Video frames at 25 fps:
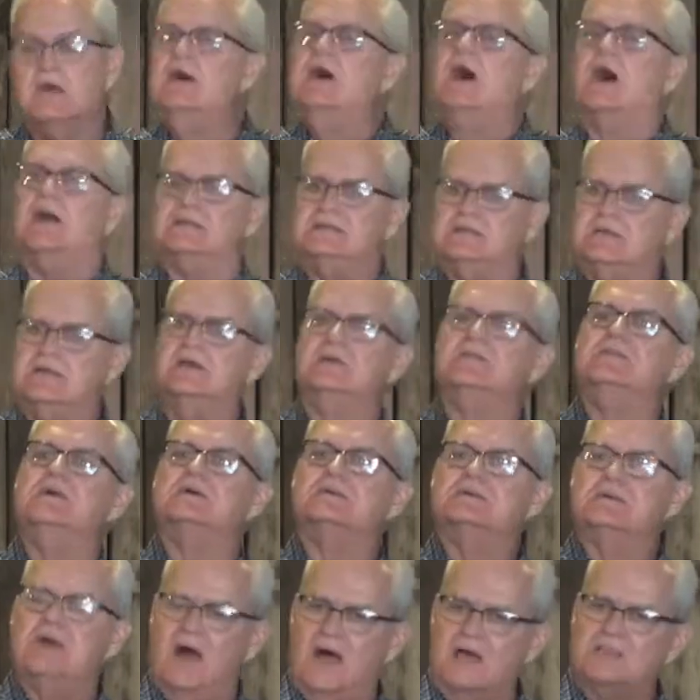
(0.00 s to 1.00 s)
until the
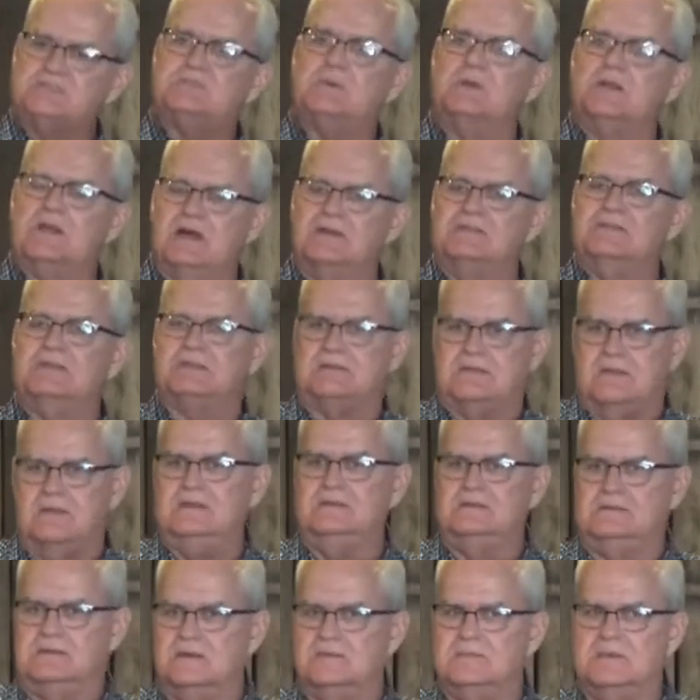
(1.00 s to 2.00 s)
gospel of the
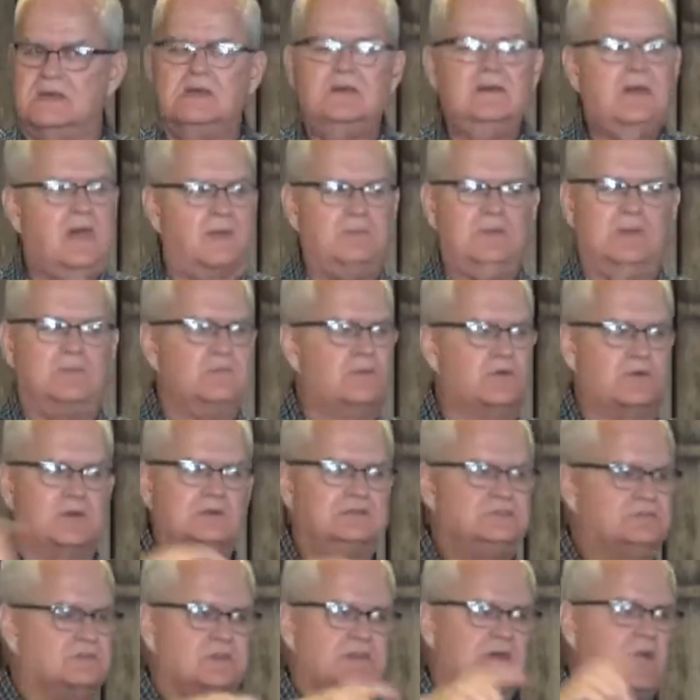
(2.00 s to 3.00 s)
kingdom had been
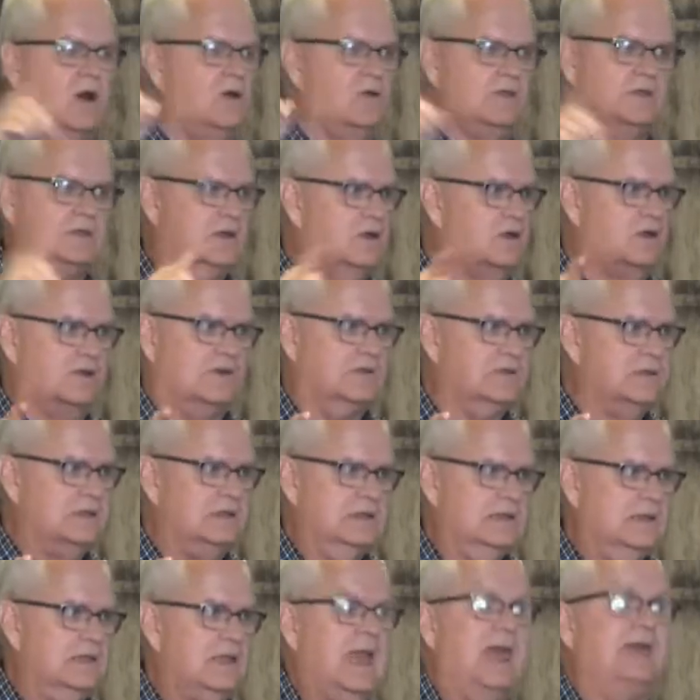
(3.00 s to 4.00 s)
preached to all the earth.
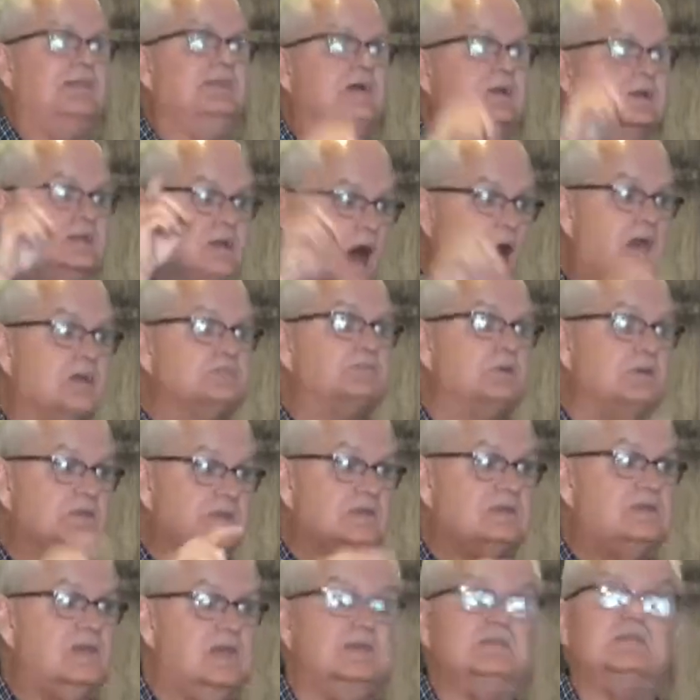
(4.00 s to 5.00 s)
And the gospel of
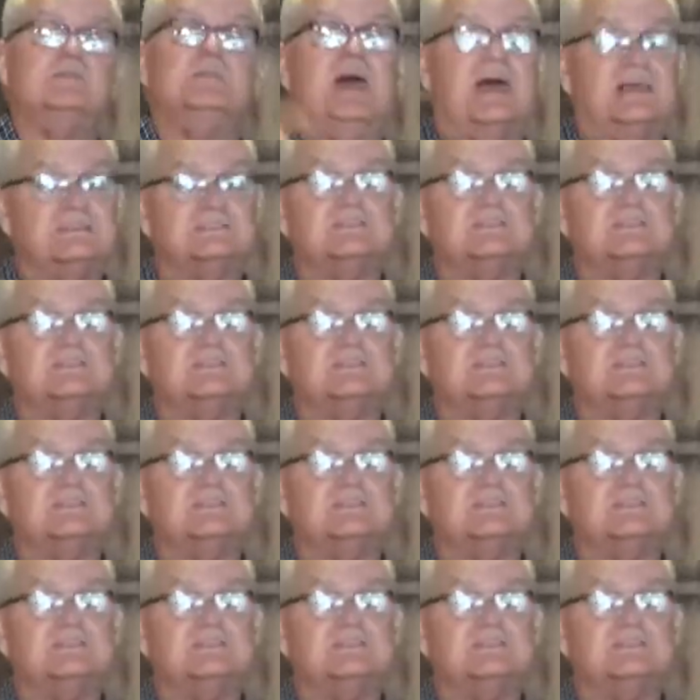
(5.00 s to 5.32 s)
the kingdom has